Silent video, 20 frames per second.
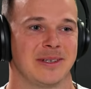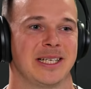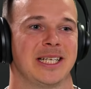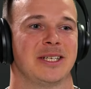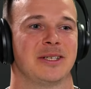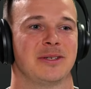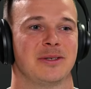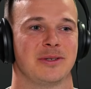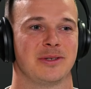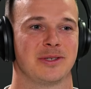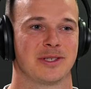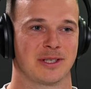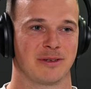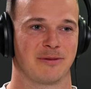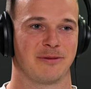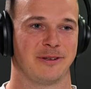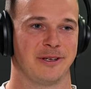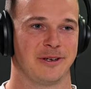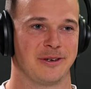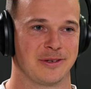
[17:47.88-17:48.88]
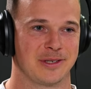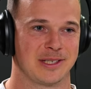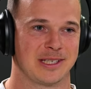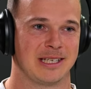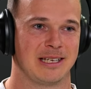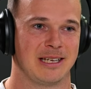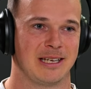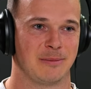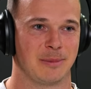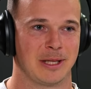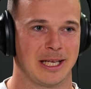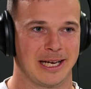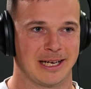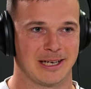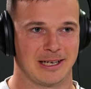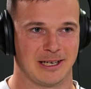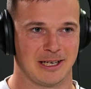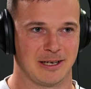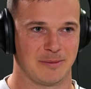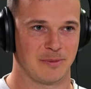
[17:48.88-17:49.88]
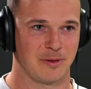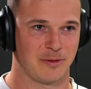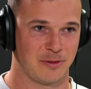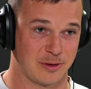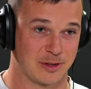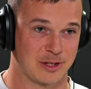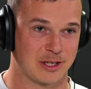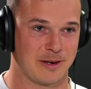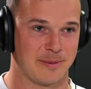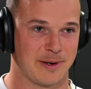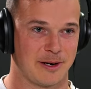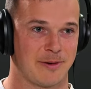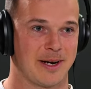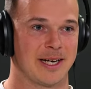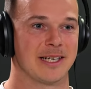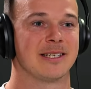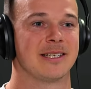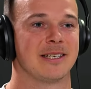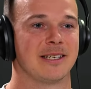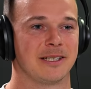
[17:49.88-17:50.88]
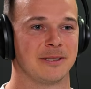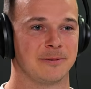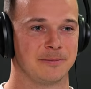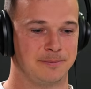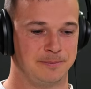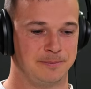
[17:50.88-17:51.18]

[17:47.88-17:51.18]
we used the Flow Cine Black Arm, first time I rented it,